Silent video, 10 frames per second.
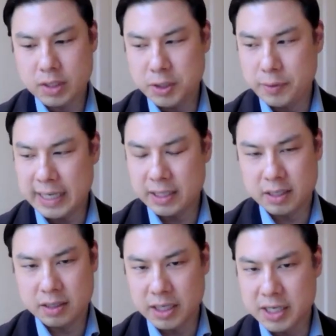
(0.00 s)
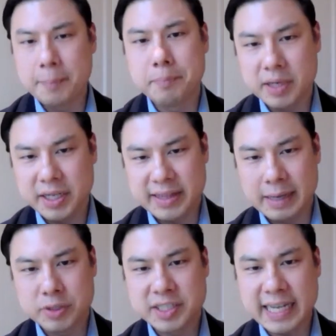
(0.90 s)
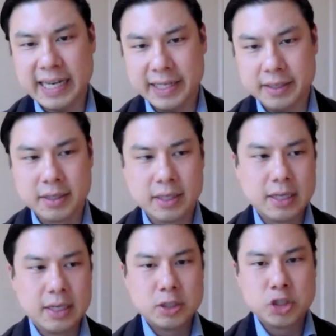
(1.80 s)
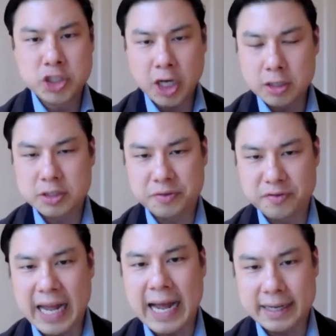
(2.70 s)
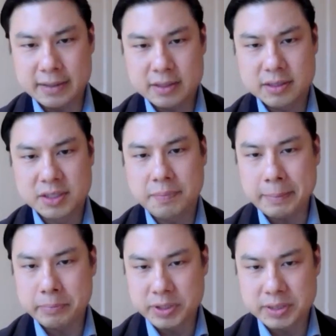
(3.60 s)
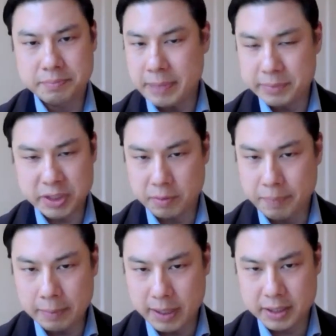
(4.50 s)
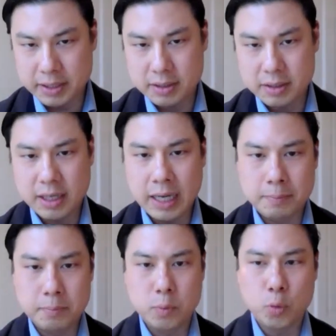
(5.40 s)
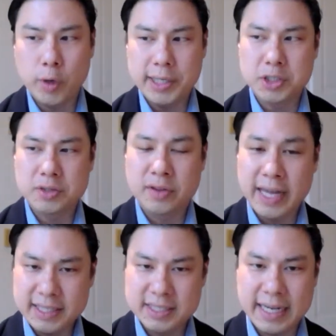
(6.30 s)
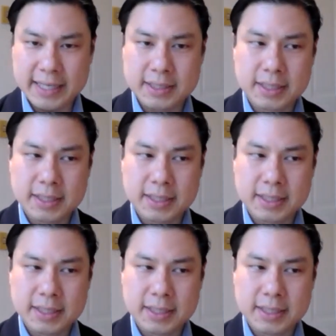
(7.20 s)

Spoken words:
you had a company that was selling chunks of land to members of the public, which they said